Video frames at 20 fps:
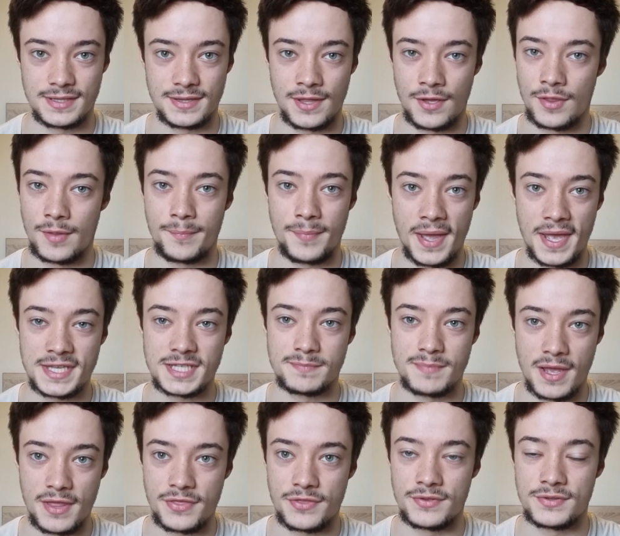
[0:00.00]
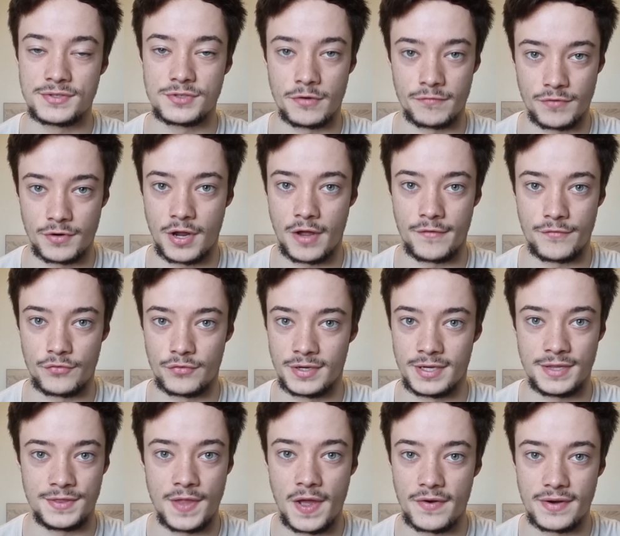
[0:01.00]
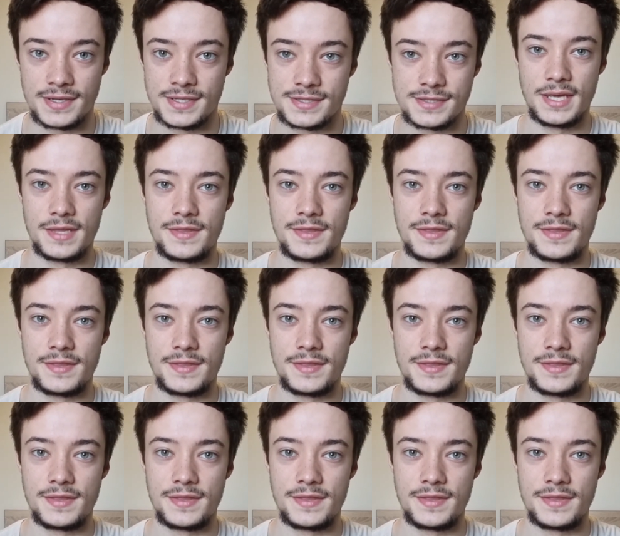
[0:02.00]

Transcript: They're the best methods of recovery there is.